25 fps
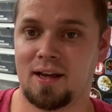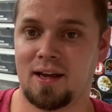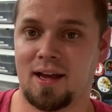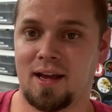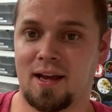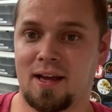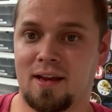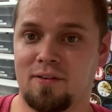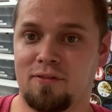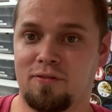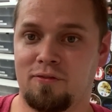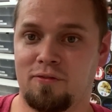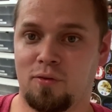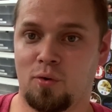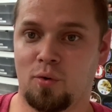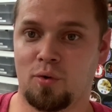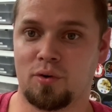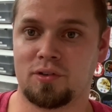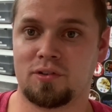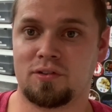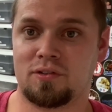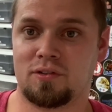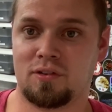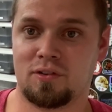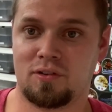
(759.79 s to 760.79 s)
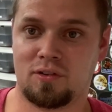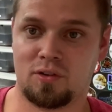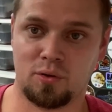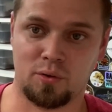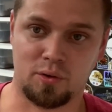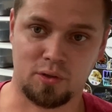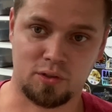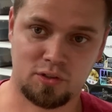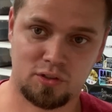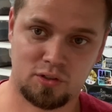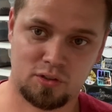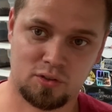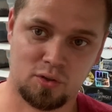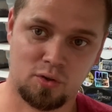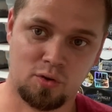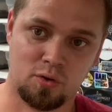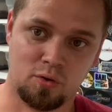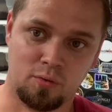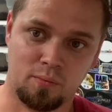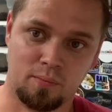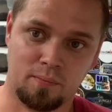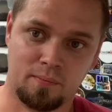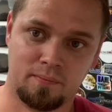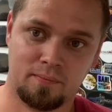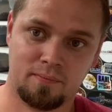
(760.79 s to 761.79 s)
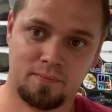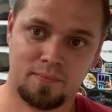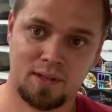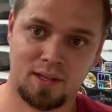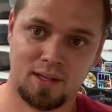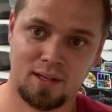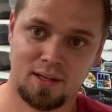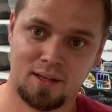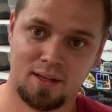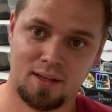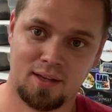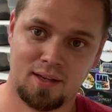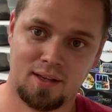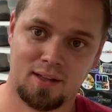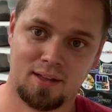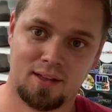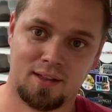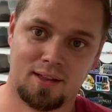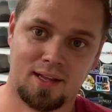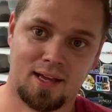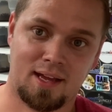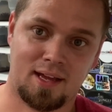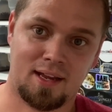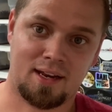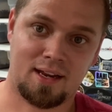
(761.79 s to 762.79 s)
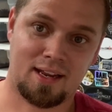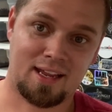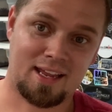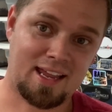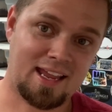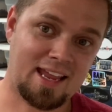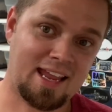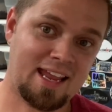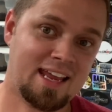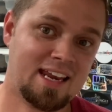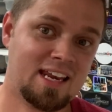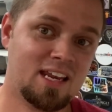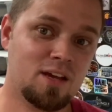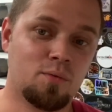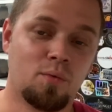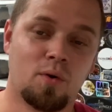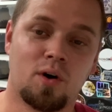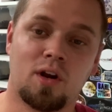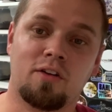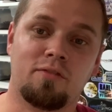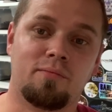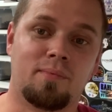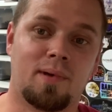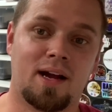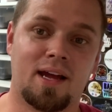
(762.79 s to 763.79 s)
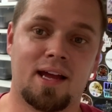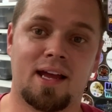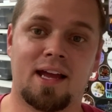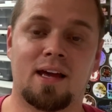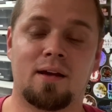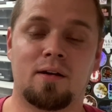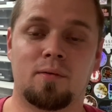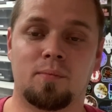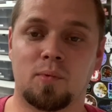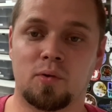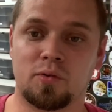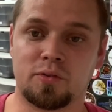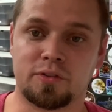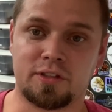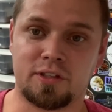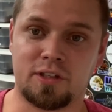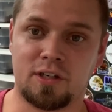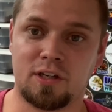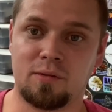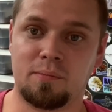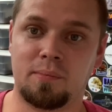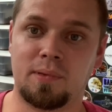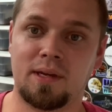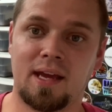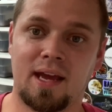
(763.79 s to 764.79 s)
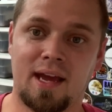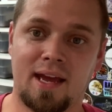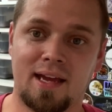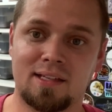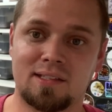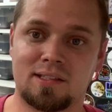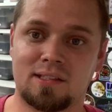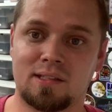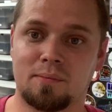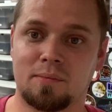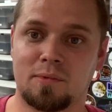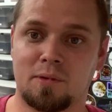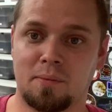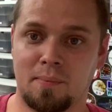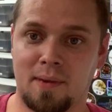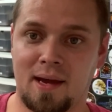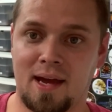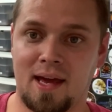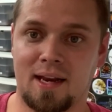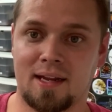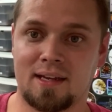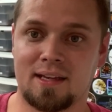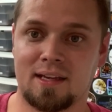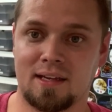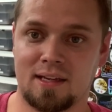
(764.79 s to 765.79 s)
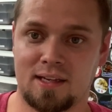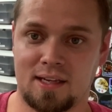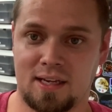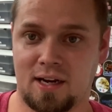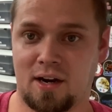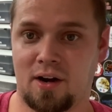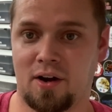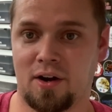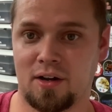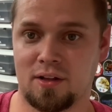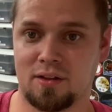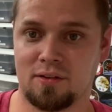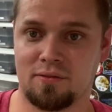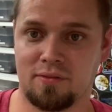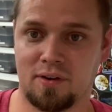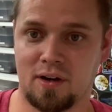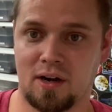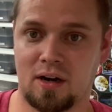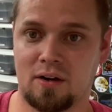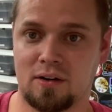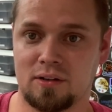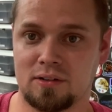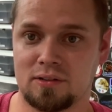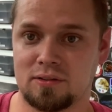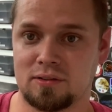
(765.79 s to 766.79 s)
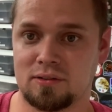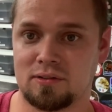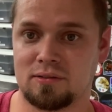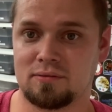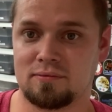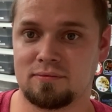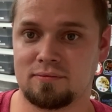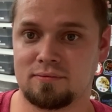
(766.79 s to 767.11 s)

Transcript: and forced to assume that any one of my animals could be asymptomatic and carrying the virus,